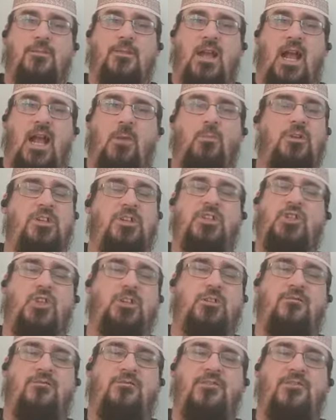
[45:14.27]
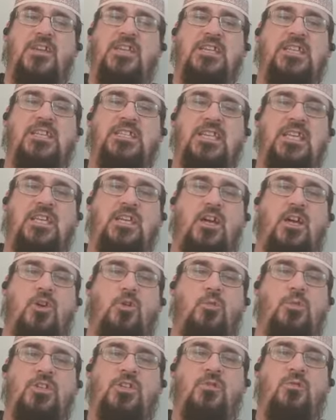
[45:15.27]
and we shouldn't feed his ego.
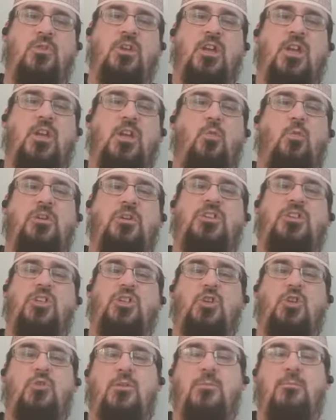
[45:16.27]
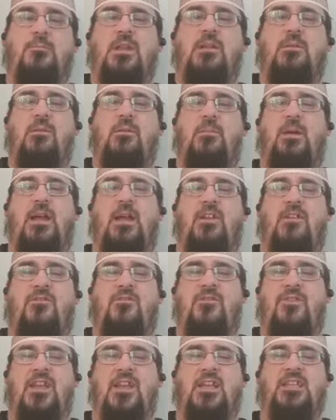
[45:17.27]
We should we should do the minimum amount
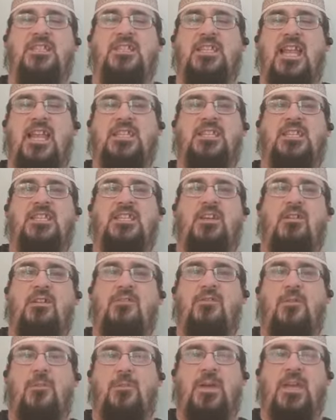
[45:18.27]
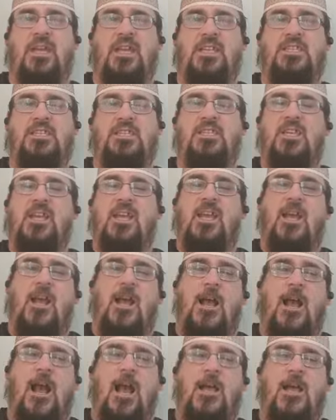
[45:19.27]
of things necessary for peace,
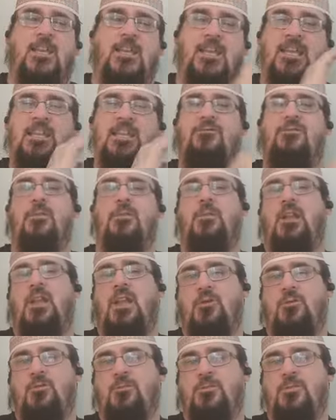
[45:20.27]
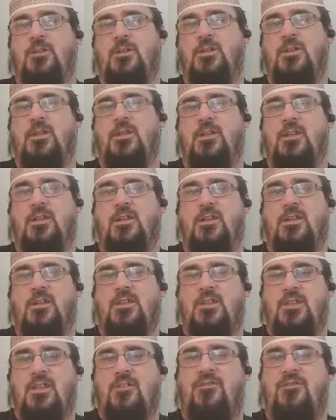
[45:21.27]
and leave them alone.
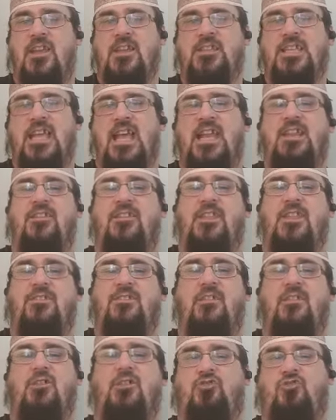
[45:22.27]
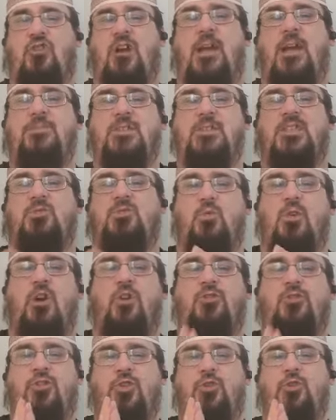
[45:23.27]
If there's any, there are tribes in this
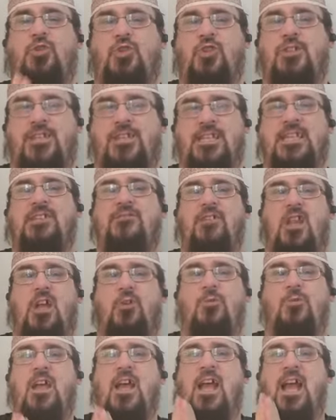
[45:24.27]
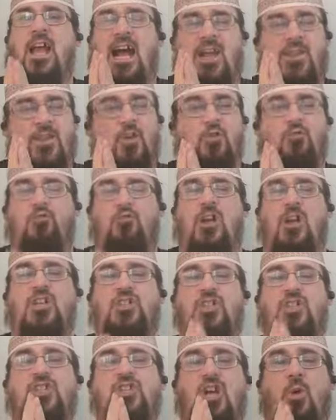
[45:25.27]
world you should leave alone, and the
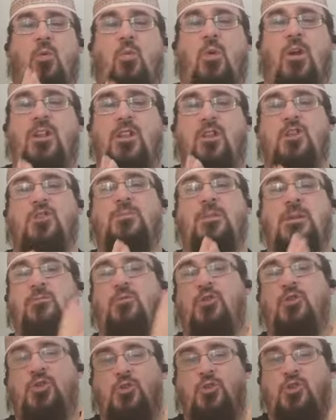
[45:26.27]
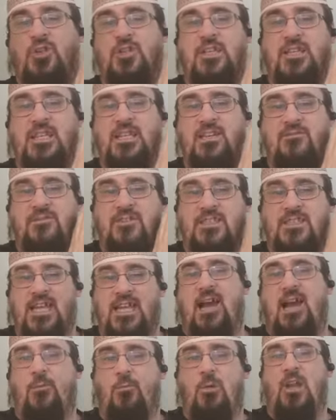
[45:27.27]
Russians are one of those people you should leave
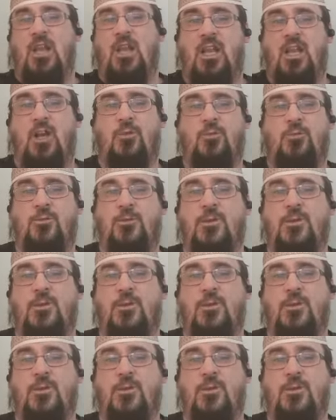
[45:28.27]
damn well alone,